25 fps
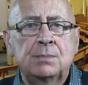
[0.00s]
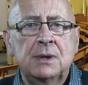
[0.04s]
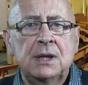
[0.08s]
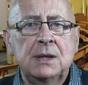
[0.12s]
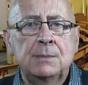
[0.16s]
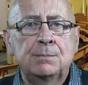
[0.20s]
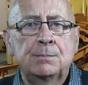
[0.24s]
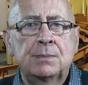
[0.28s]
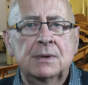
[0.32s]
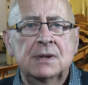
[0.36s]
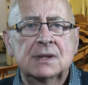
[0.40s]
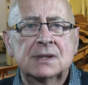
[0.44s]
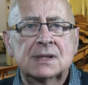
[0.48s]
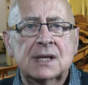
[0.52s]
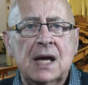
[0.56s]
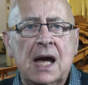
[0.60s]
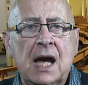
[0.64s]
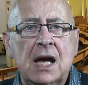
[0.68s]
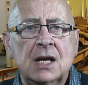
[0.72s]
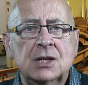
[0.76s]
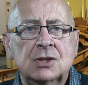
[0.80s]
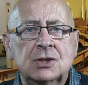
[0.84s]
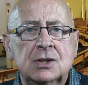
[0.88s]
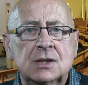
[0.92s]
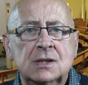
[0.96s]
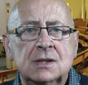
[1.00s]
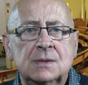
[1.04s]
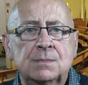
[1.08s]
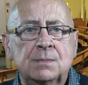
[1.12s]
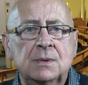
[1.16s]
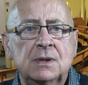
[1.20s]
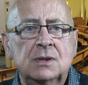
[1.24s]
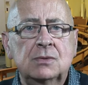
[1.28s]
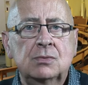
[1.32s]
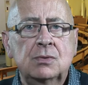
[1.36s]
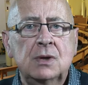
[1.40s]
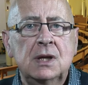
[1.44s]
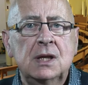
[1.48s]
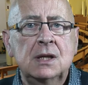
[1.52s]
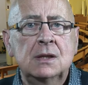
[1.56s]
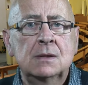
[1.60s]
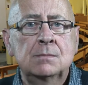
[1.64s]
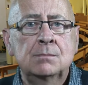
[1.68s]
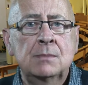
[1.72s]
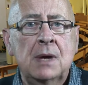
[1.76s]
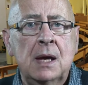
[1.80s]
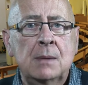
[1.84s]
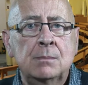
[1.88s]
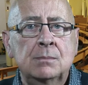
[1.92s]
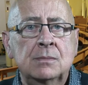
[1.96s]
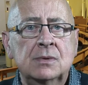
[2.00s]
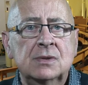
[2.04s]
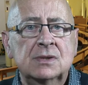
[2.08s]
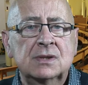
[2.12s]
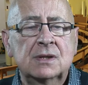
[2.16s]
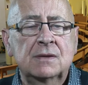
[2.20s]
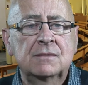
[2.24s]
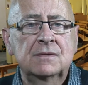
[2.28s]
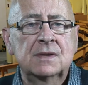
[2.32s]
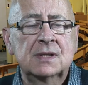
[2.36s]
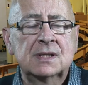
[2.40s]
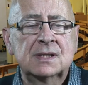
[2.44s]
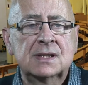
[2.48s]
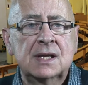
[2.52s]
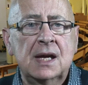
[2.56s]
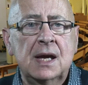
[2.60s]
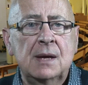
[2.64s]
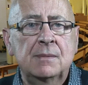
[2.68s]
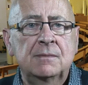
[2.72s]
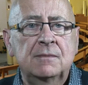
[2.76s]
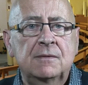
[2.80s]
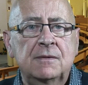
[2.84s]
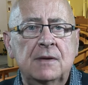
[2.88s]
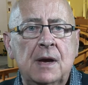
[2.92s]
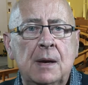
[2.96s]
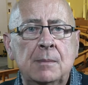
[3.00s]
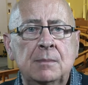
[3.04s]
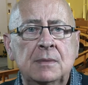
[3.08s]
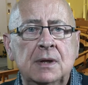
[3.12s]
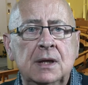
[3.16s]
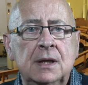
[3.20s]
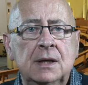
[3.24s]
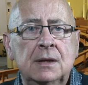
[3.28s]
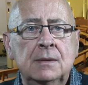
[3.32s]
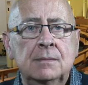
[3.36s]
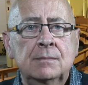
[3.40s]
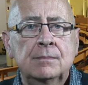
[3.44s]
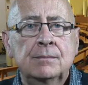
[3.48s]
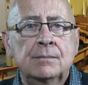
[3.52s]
people's ashes between members of the same family.